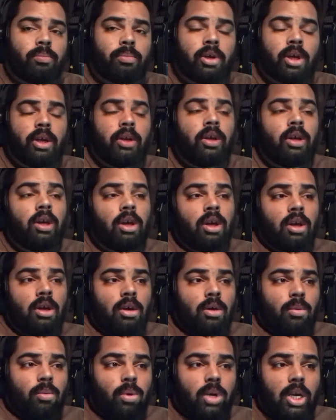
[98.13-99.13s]
But
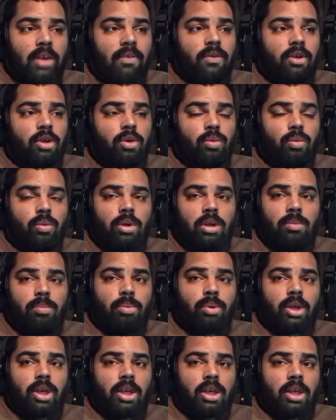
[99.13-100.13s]
whatever you want to
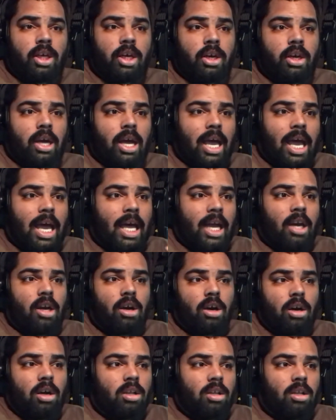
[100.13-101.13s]
put in there, add it
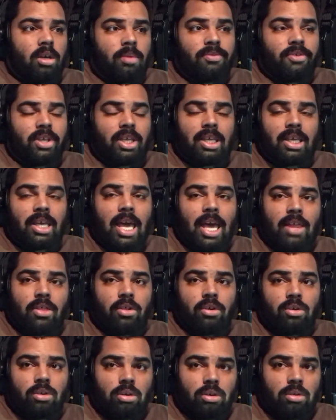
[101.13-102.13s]
all up
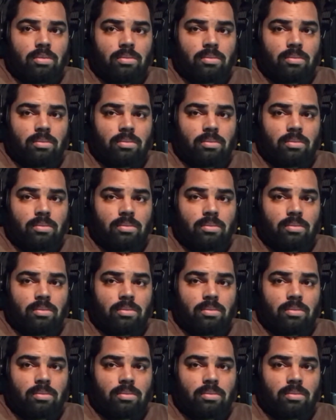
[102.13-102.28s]
together,